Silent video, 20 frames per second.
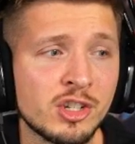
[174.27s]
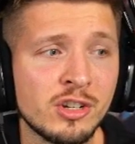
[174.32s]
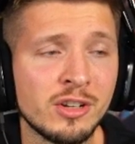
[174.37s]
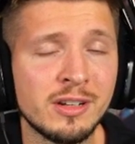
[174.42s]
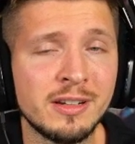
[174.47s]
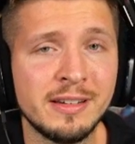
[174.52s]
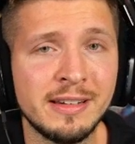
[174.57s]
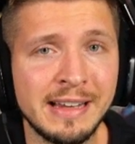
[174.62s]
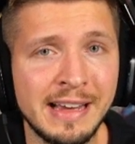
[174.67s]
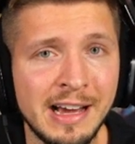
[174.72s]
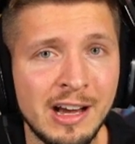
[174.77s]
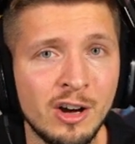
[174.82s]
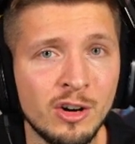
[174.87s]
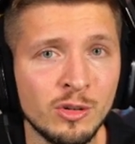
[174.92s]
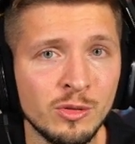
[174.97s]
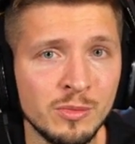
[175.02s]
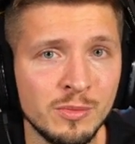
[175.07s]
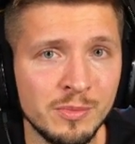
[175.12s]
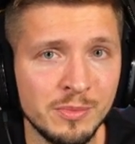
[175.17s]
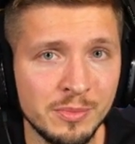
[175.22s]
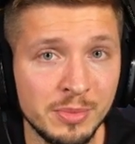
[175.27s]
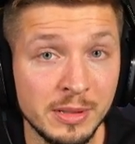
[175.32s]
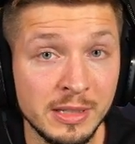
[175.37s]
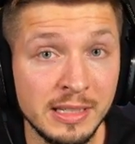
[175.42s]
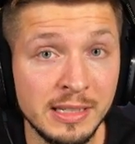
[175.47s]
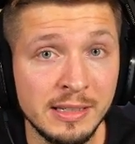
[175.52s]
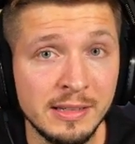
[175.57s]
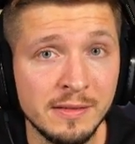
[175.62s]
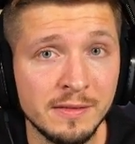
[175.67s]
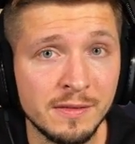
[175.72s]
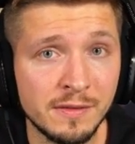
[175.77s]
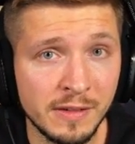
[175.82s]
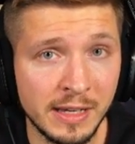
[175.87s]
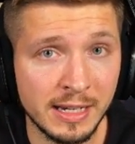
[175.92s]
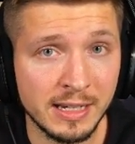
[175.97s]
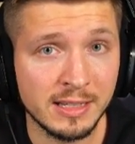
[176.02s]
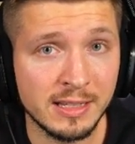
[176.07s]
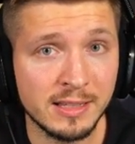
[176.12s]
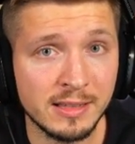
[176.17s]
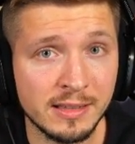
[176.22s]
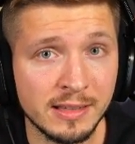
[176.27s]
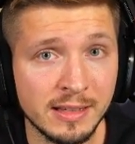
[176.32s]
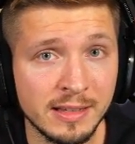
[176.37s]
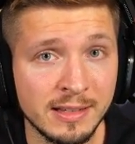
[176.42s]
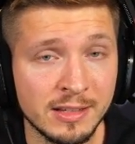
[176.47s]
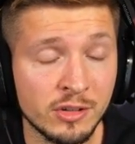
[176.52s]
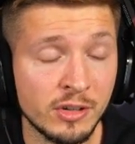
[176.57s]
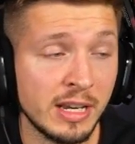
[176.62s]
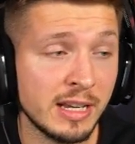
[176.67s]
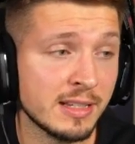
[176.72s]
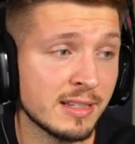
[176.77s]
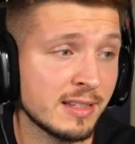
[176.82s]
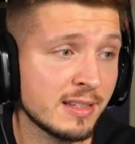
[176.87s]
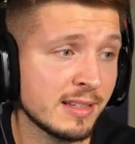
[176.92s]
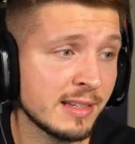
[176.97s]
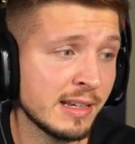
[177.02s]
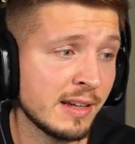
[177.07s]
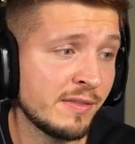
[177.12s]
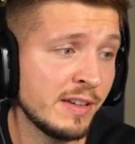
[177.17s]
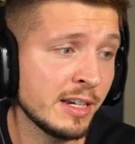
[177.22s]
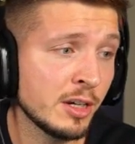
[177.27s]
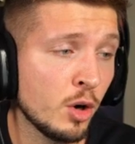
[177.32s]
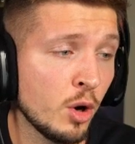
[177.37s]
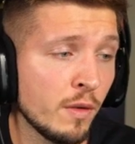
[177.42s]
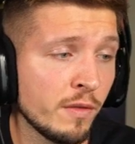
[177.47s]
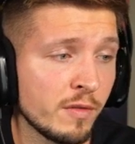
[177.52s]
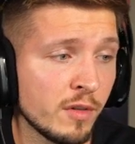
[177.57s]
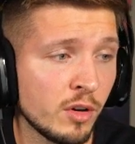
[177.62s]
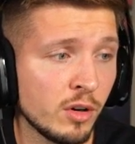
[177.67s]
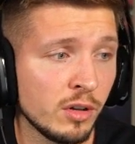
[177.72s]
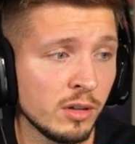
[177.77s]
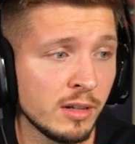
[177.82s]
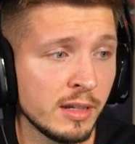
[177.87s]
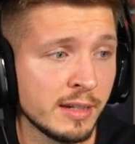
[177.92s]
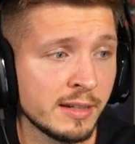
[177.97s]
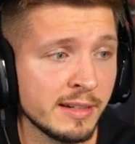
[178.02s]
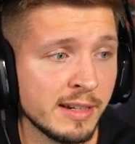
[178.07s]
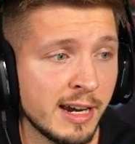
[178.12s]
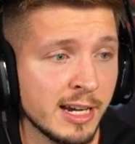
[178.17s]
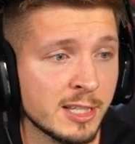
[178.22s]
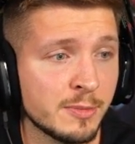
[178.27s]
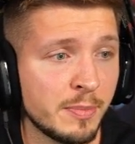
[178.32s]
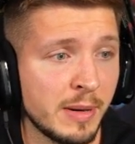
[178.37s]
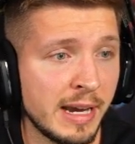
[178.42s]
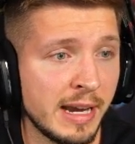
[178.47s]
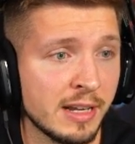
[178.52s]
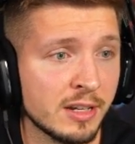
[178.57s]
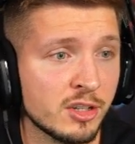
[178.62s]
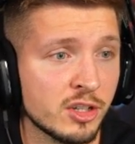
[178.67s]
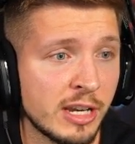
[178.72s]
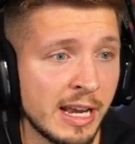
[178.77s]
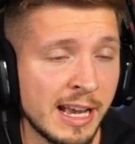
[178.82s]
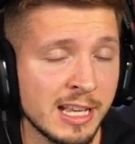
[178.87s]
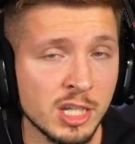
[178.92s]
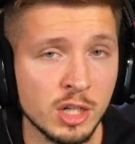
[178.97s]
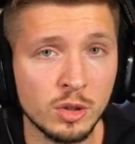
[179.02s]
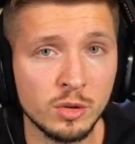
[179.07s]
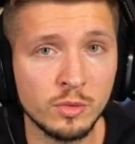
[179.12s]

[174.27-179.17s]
should now be fixed. So yes, I think overall a nice patch. As